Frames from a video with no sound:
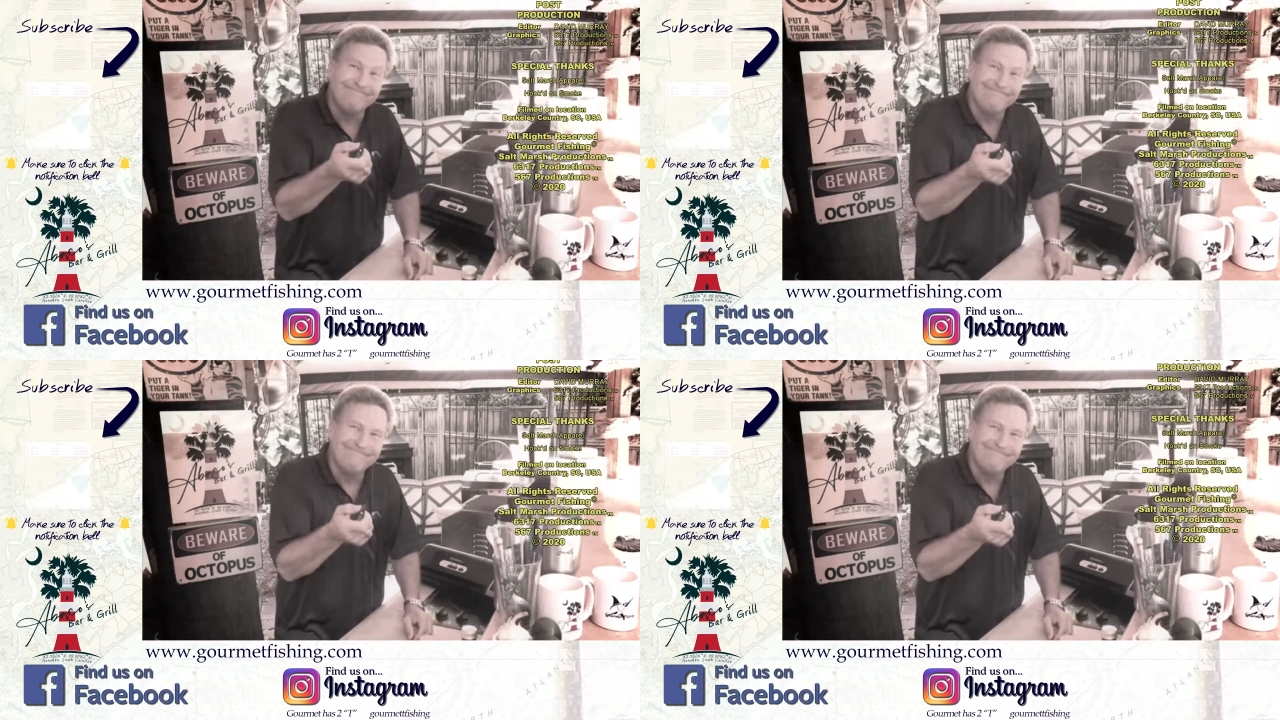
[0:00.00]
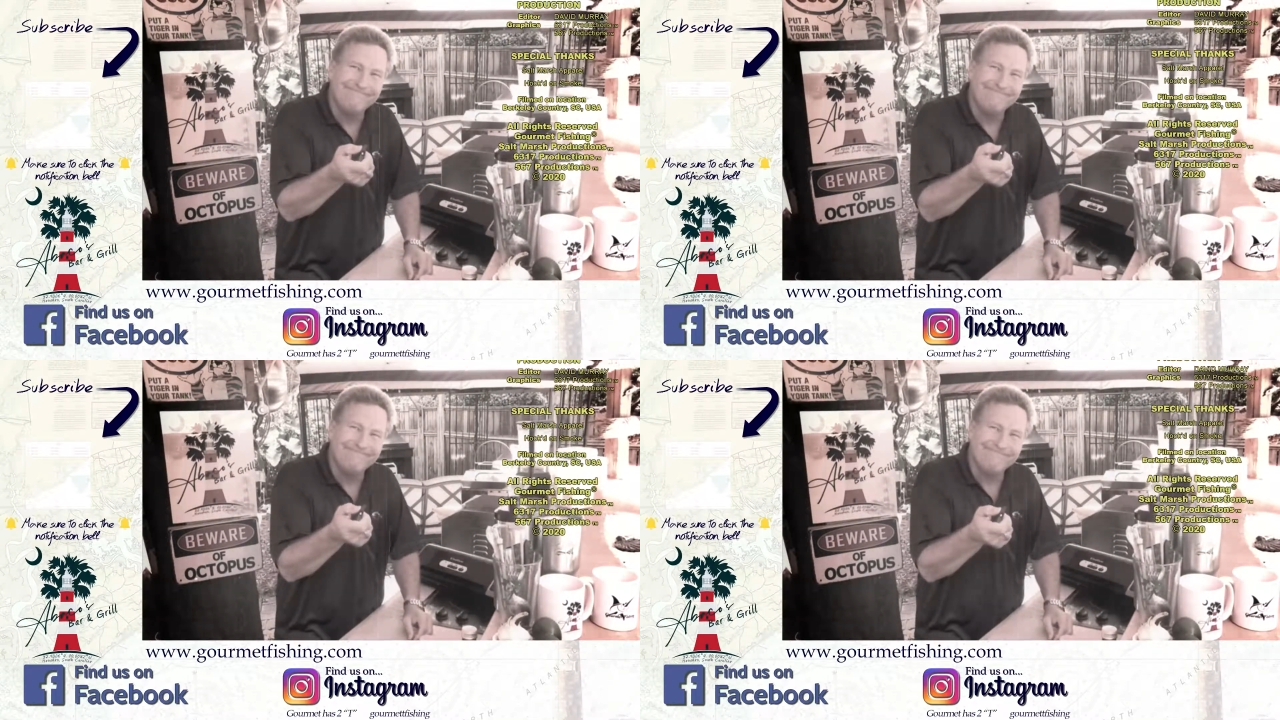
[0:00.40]

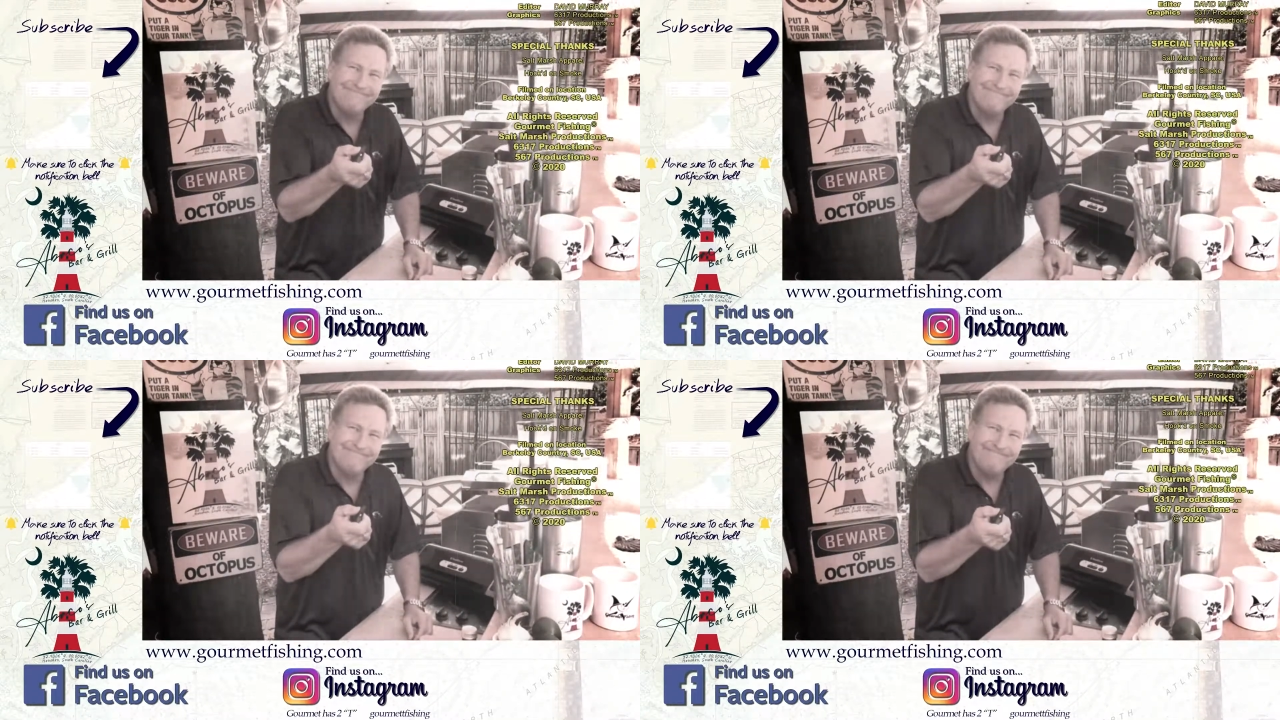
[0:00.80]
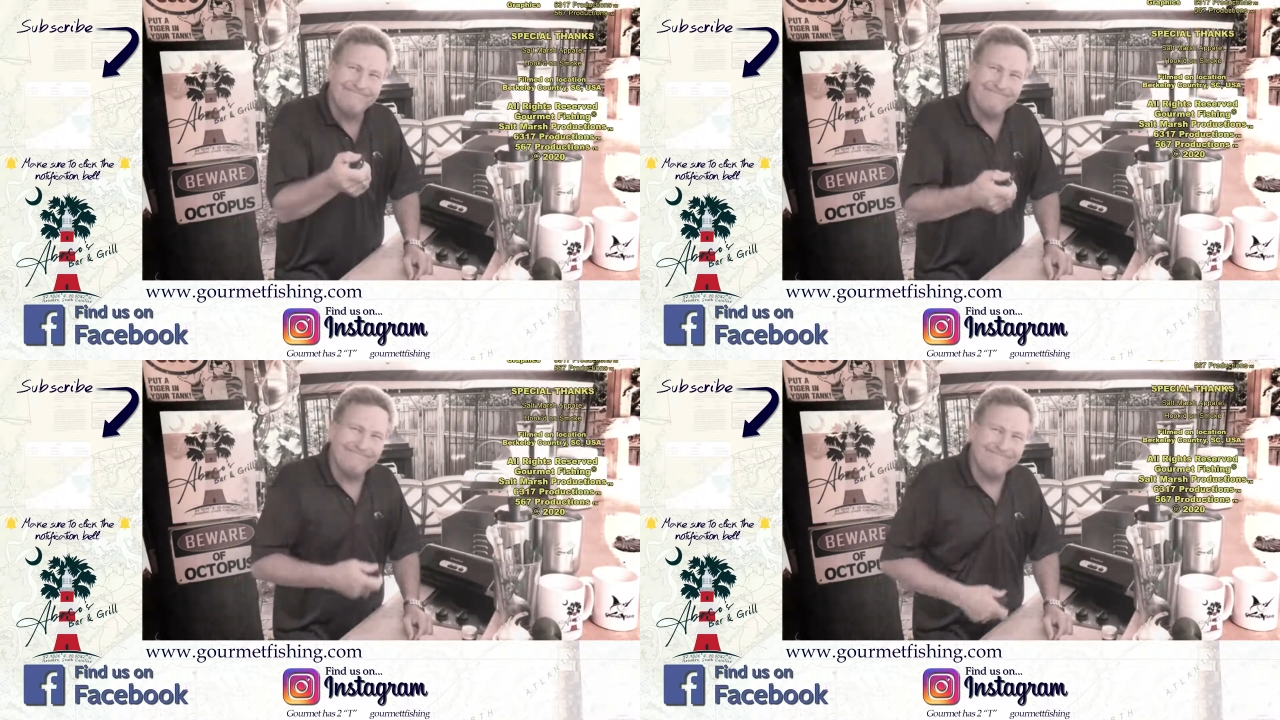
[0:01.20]

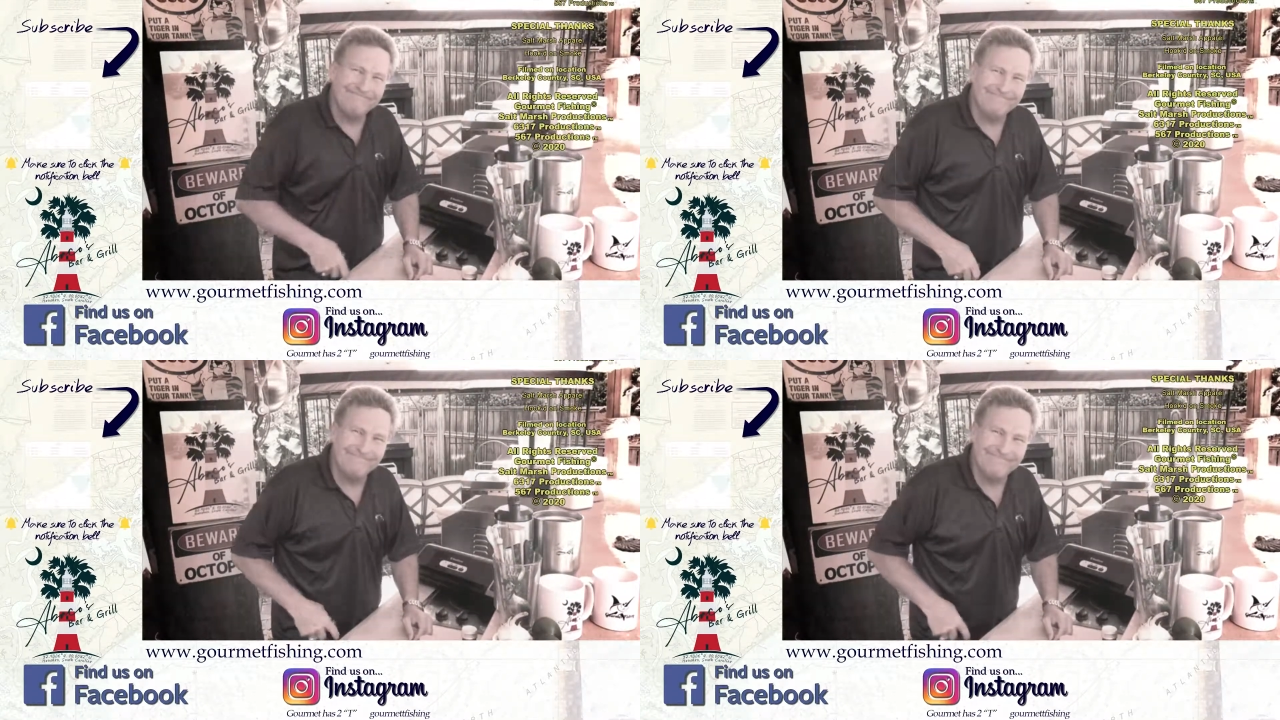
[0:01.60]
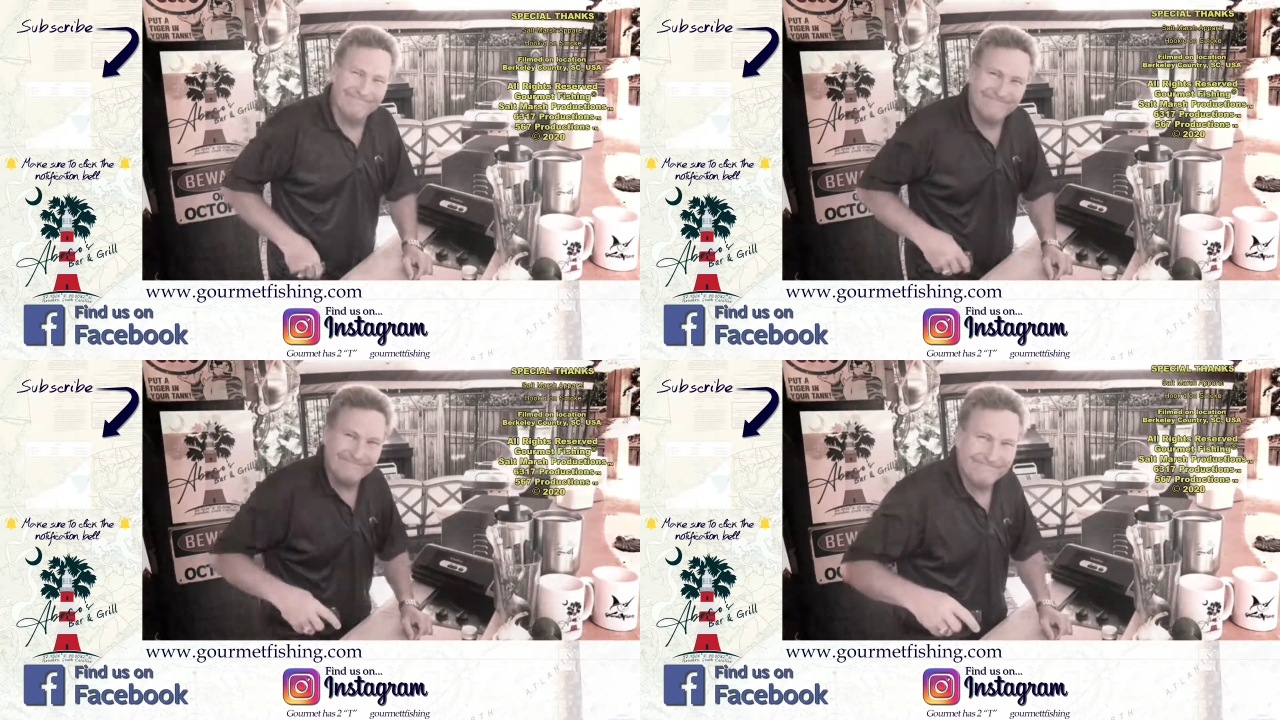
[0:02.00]

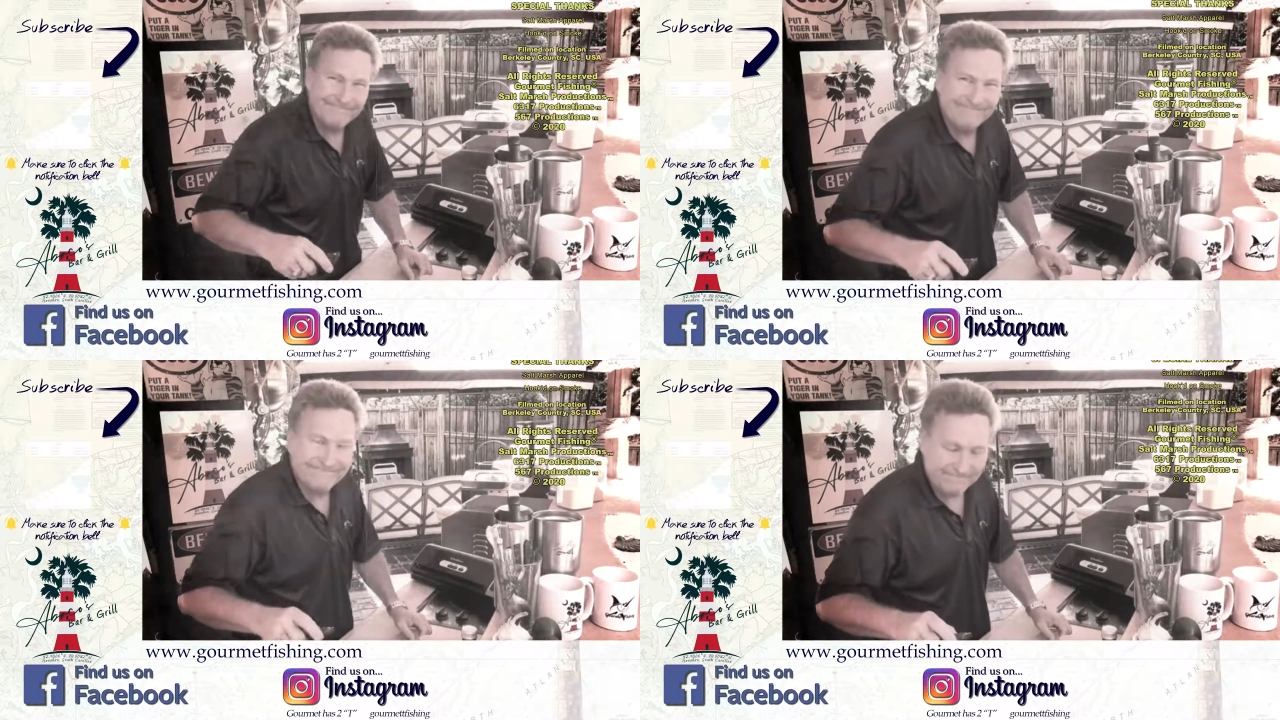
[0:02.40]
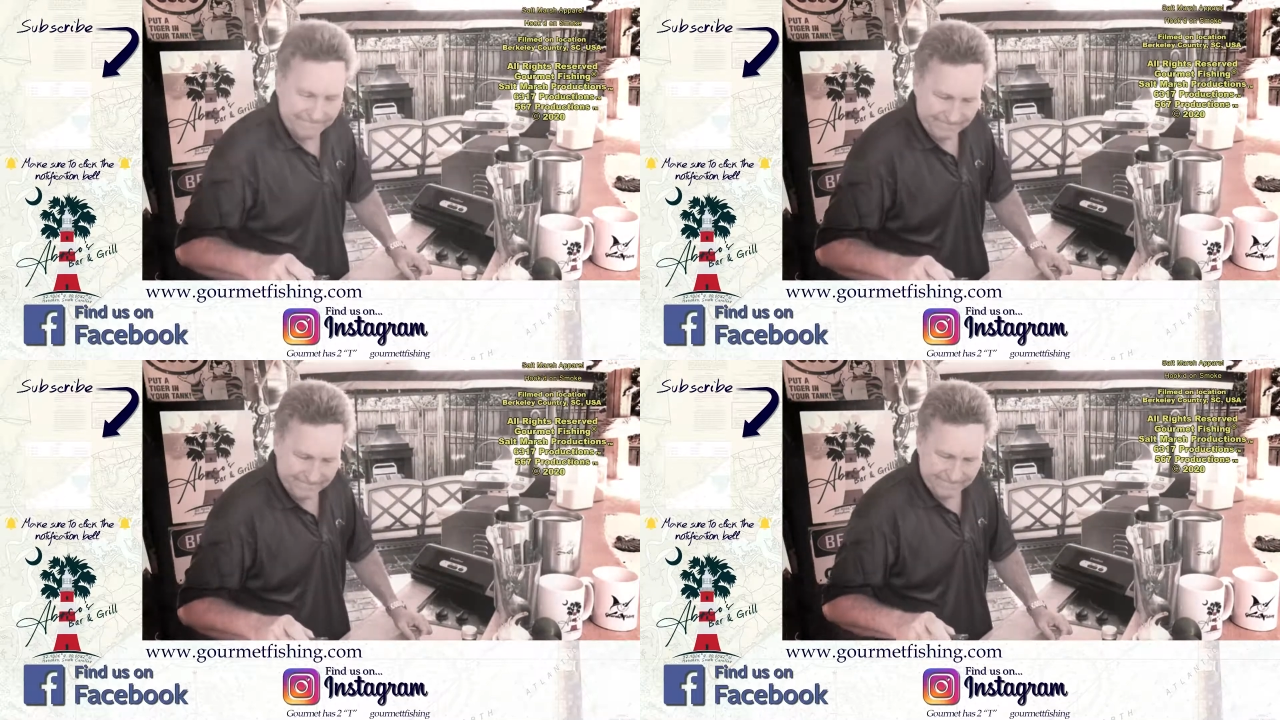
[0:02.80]

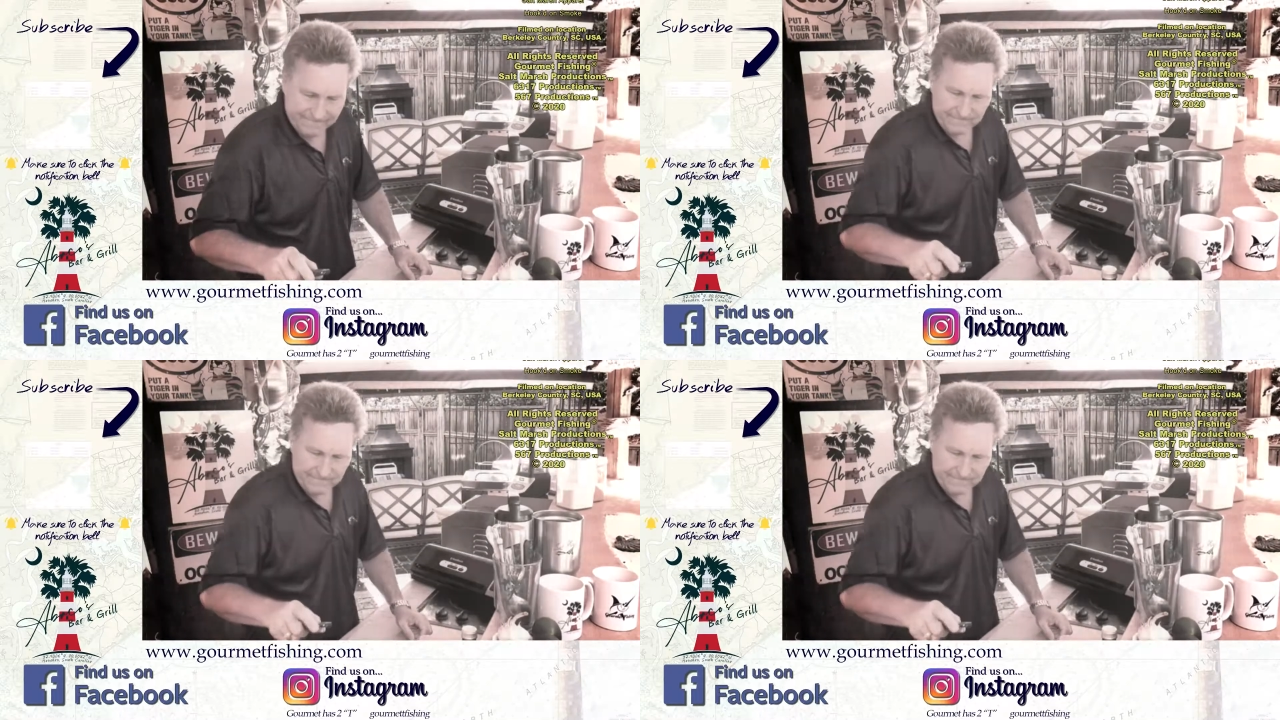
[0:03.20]
Nobody speaks.